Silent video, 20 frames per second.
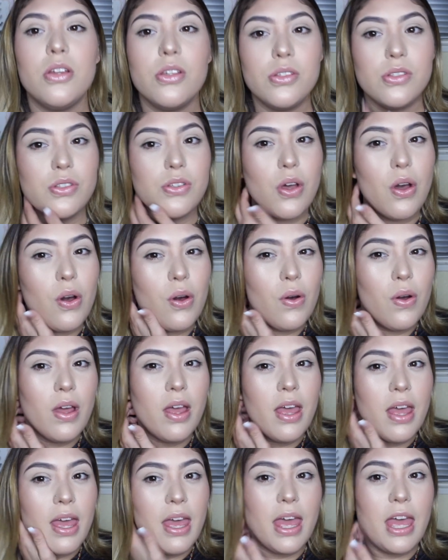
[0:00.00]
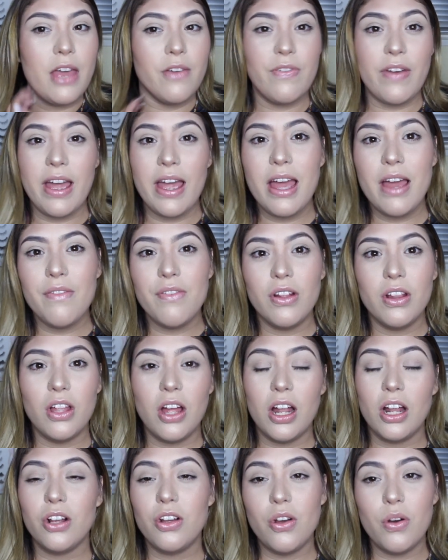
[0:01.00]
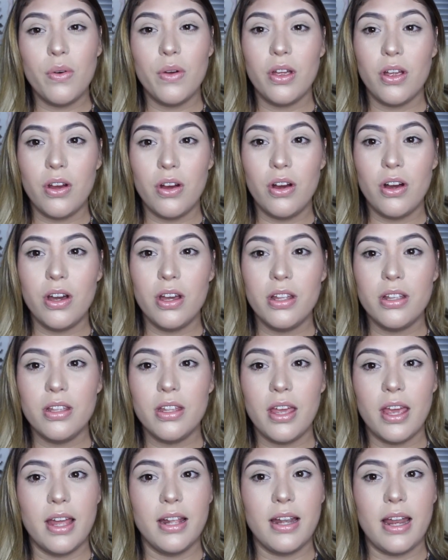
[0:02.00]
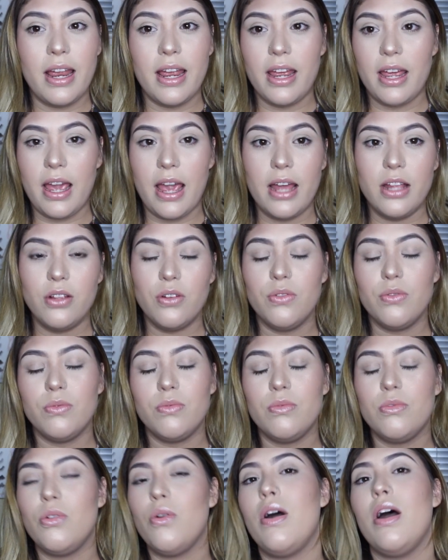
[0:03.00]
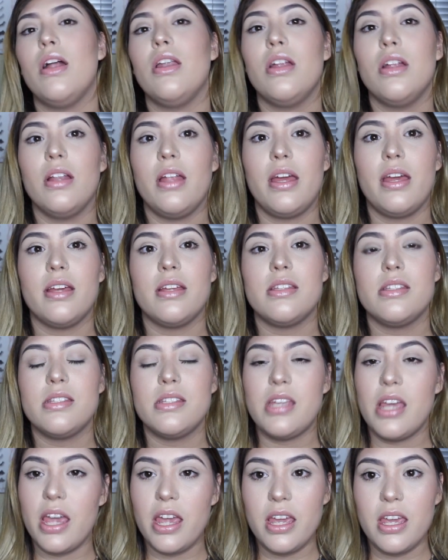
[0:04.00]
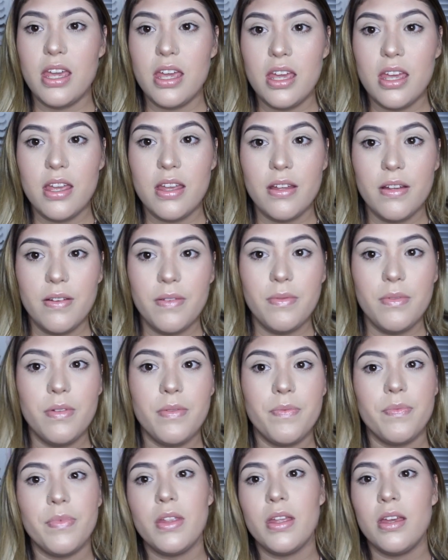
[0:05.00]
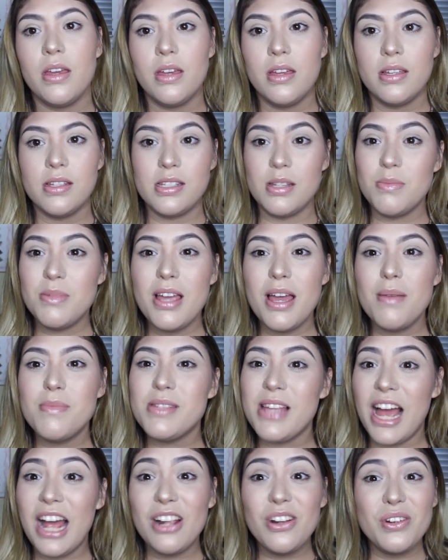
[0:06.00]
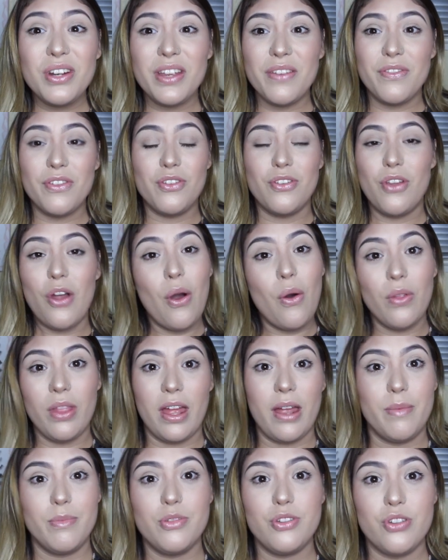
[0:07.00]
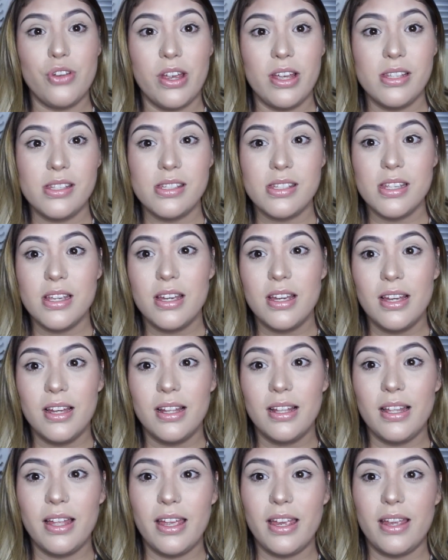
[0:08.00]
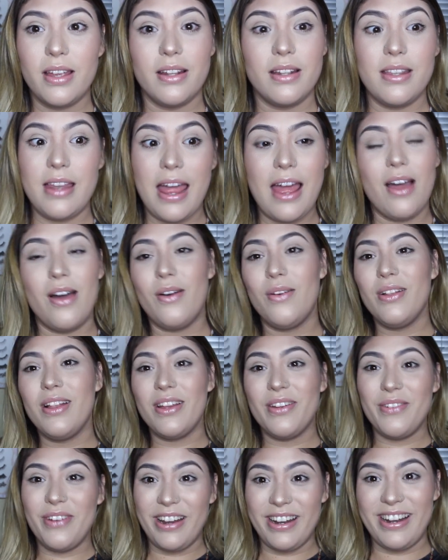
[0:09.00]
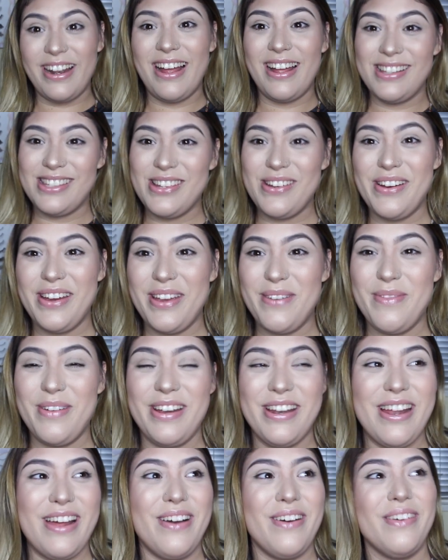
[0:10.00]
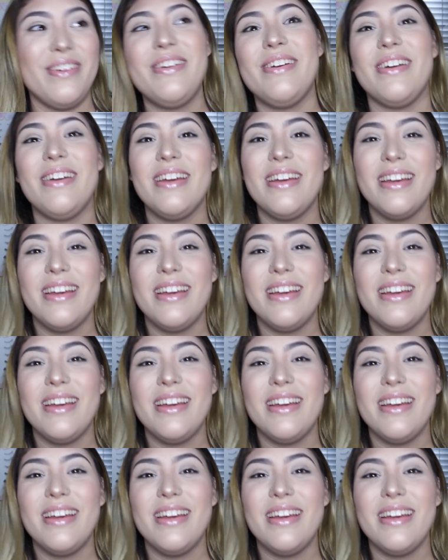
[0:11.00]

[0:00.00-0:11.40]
So if I have a lot going on and I don't know how to like take it, sometimes I don't even know that I'm stressed. Like now, like right now, that's how I am right now.